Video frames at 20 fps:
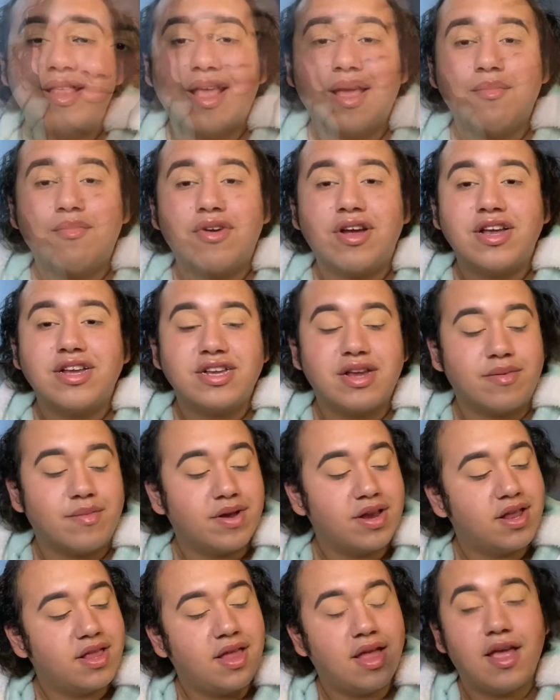Brush, I'm
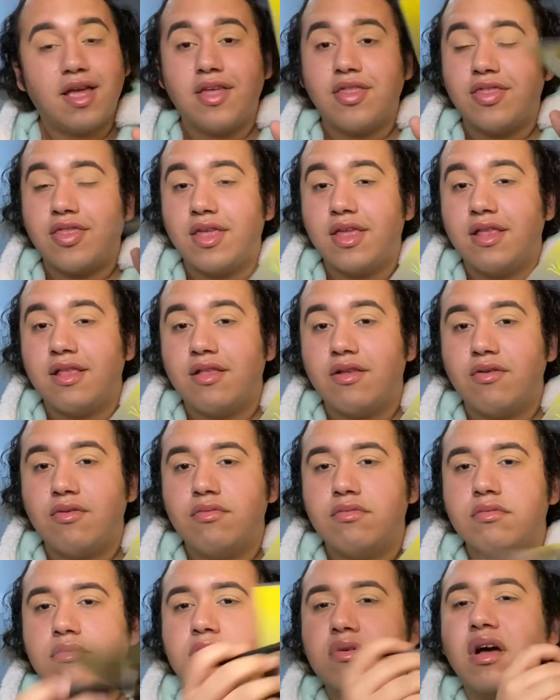gonna take this. Ooh,
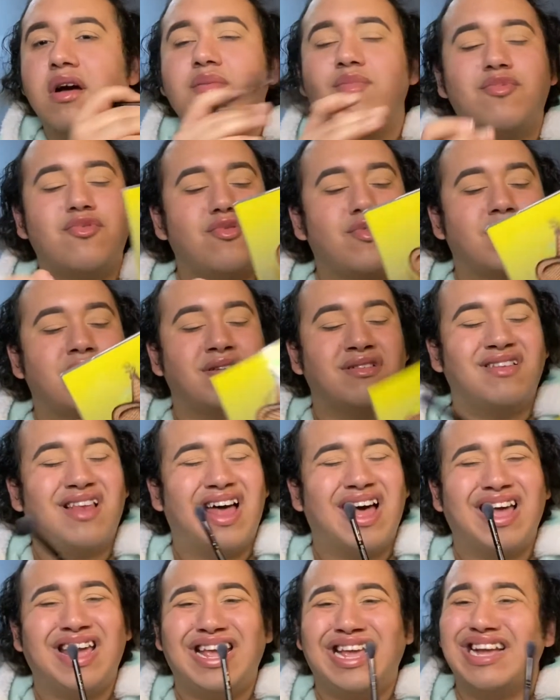come on,
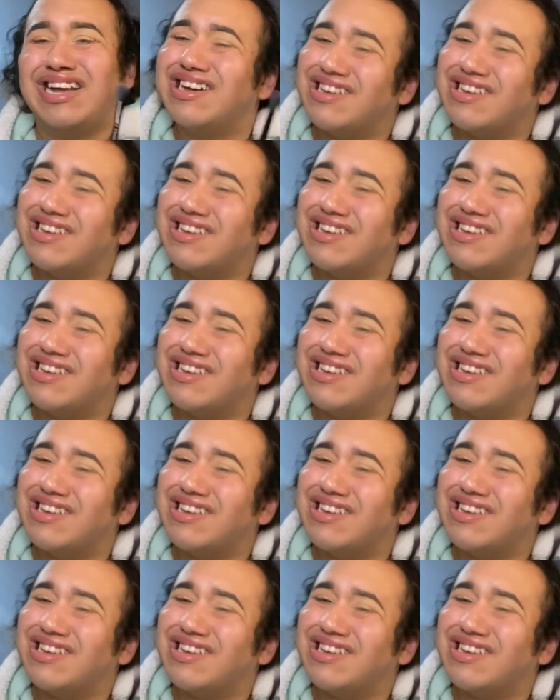like